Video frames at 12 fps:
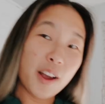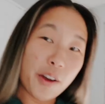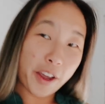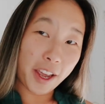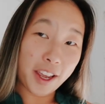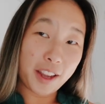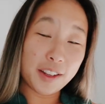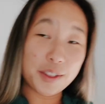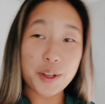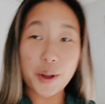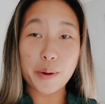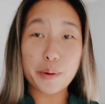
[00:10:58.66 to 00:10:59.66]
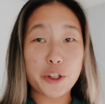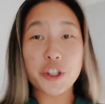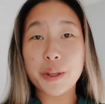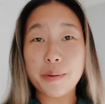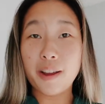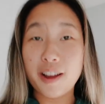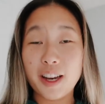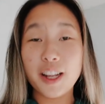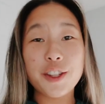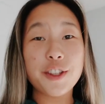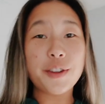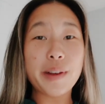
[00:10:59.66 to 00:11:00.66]
Okay, so just coming on
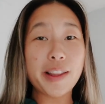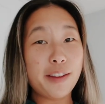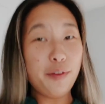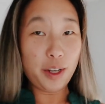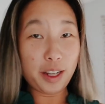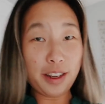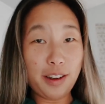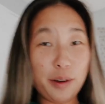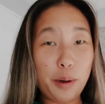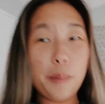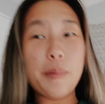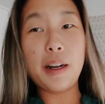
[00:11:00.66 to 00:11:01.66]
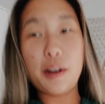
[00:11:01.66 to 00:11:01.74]
to end the video, but I